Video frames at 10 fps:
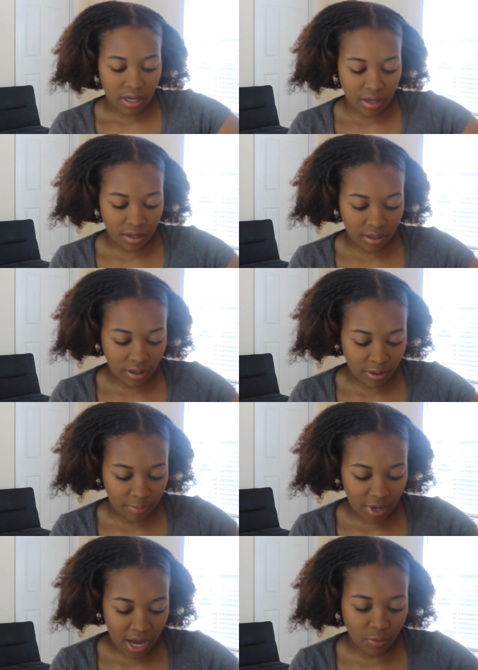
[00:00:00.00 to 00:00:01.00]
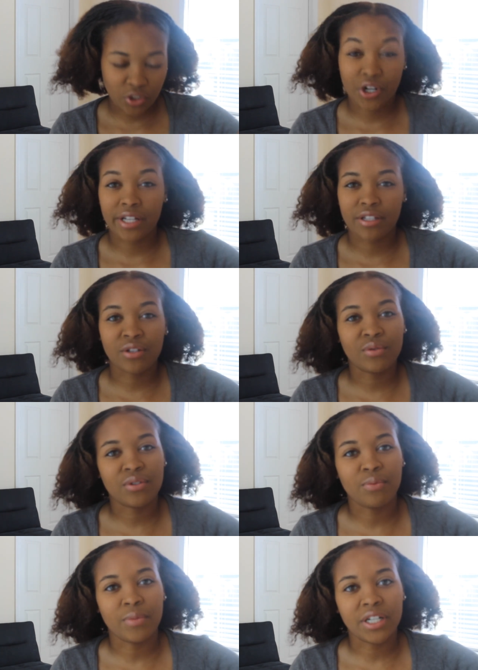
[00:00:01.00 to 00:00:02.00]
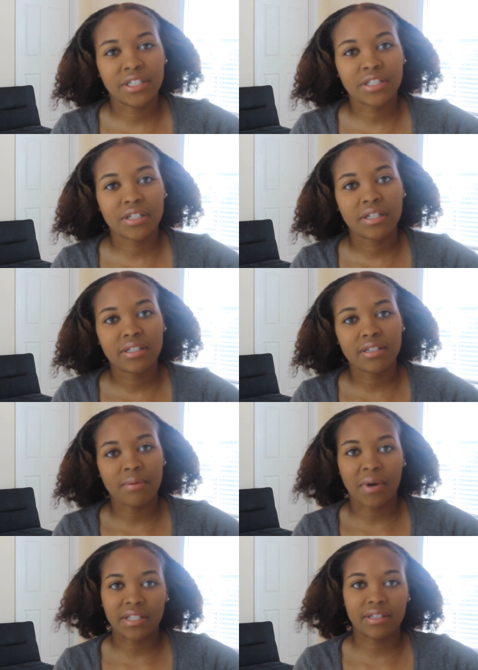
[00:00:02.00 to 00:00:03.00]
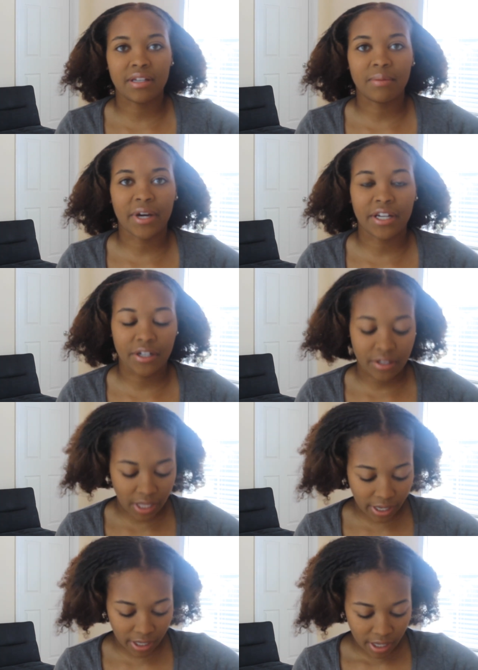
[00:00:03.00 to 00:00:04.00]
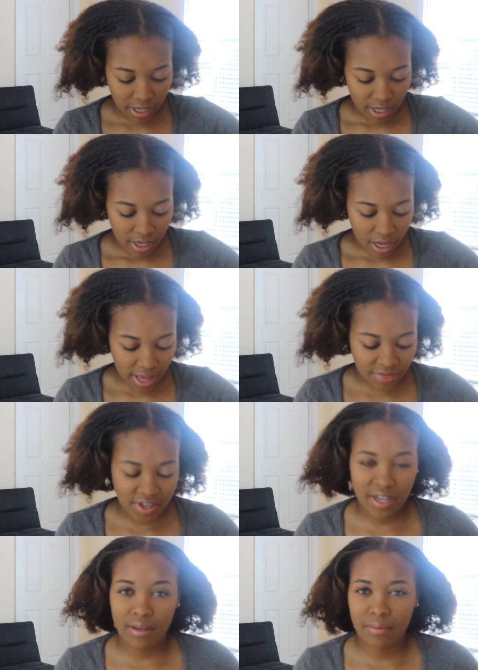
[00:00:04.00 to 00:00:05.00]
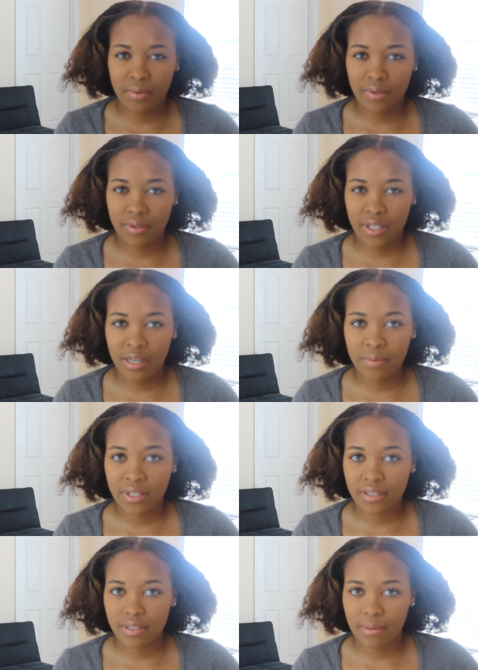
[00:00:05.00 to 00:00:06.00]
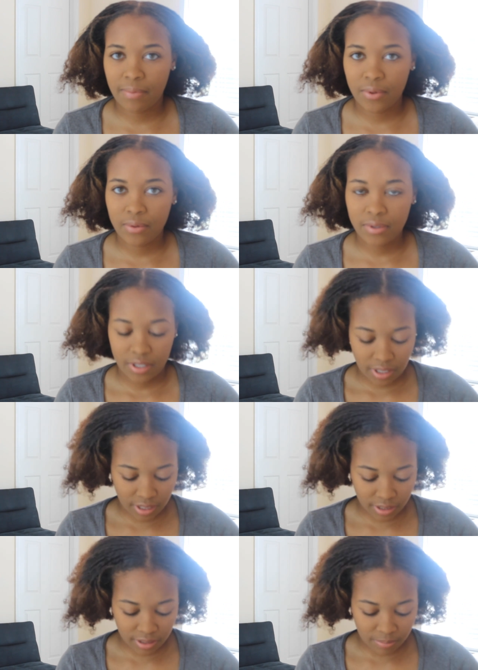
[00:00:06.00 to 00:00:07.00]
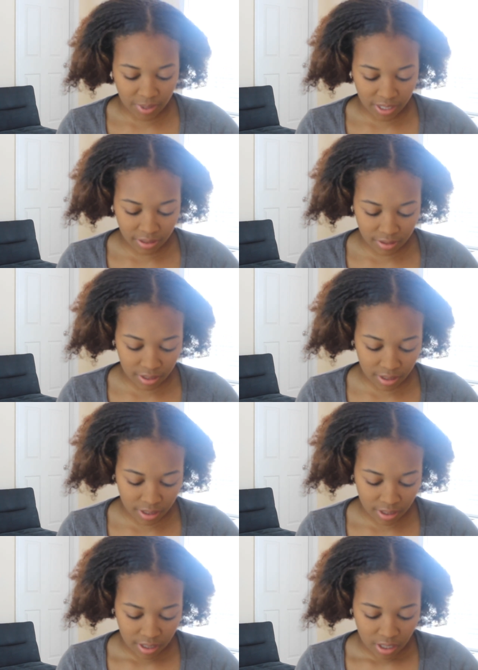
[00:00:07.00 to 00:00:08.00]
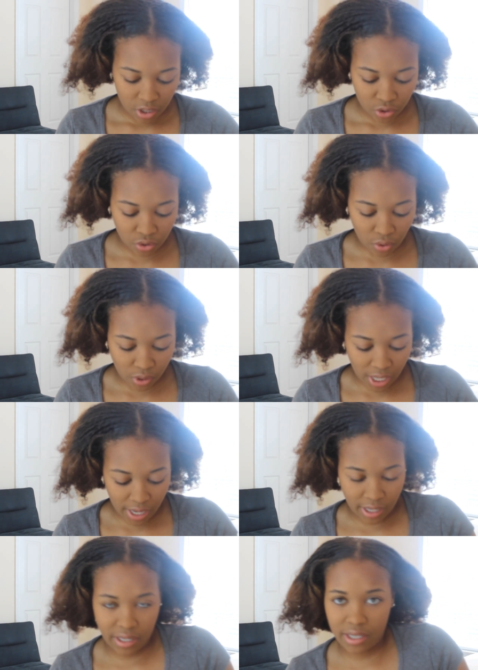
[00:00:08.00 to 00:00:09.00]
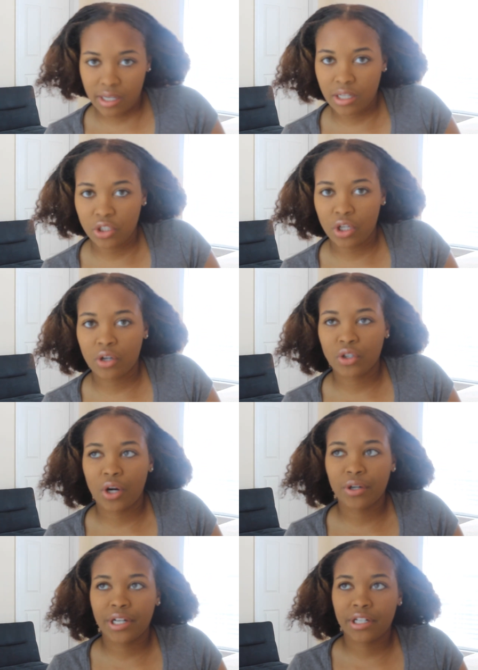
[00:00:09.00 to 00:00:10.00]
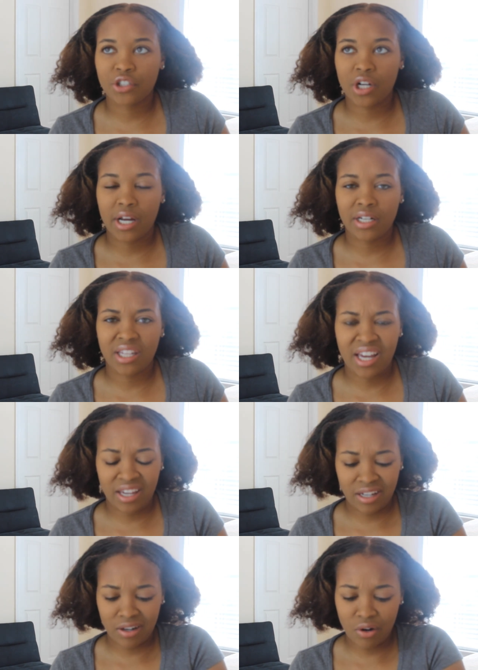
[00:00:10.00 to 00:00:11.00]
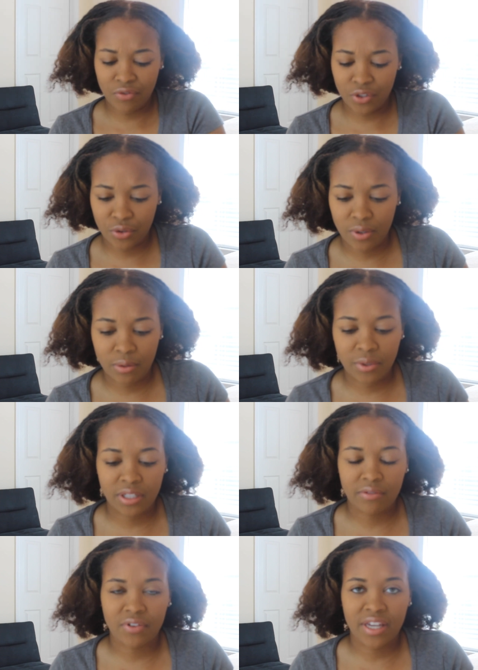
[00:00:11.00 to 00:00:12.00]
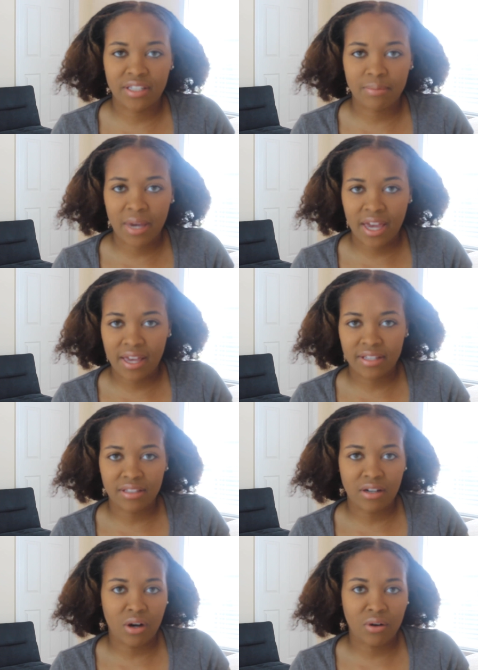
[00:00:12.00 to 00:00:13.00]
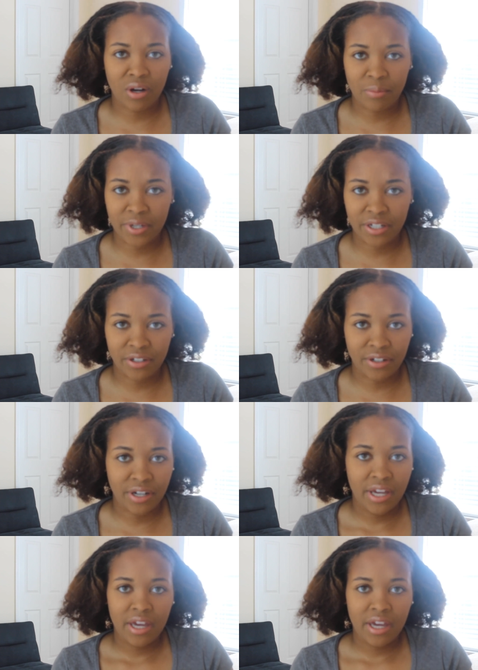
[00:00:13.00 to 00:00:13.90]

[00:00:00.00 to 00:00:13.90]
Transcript: um, I would try to do too much to my skin and my hair. Like, I think keeping it simple is best. So, like, don't go there trying to, like, overdo it with the face mask, the cocoa butter,